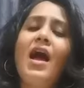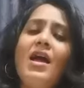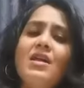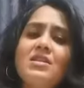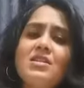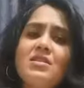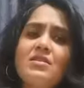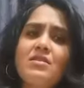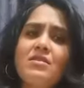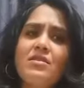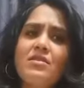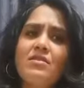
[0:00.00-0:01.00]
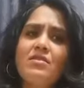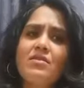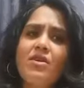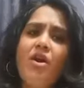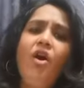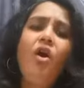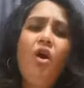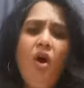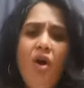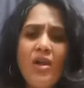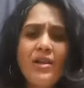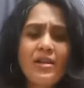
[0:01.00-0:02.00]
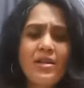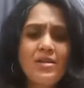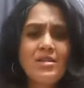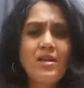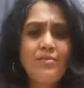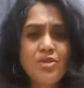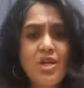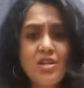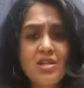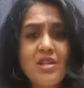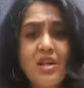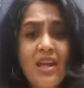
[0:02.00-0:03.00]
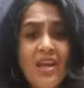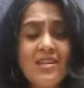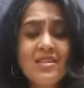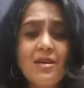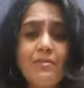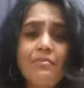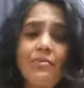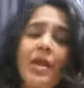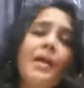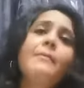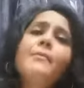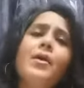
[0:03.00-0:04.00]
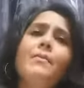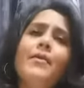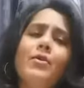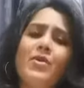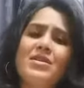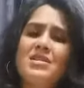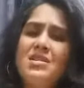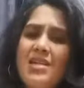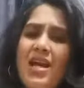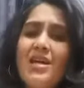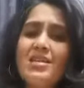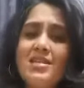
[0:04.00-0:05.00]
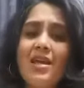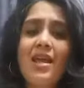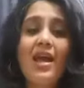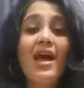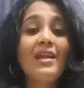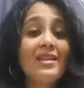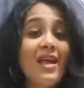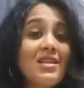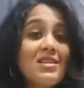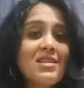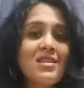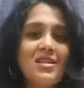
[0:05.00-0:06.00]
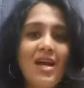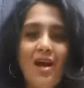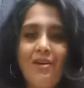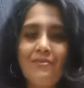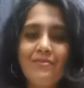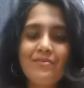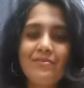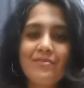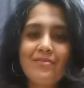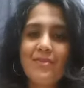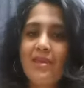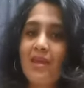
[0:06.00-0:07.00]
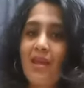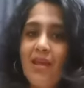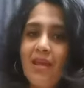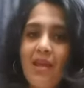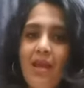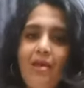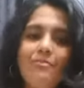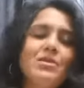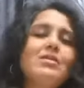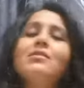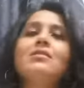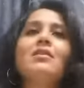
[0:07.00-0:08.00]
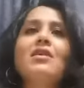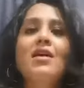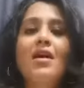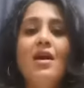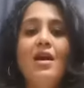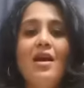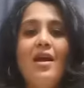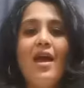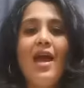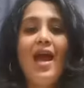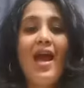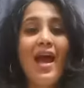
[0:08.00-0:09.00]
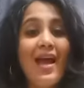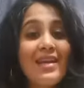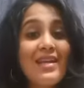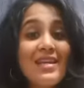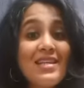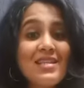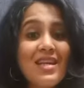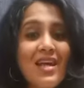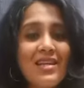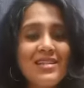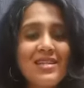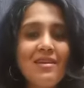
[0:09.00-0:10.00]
And all his subject, the kingdom, people were discussing, and that's the time king came in and he said,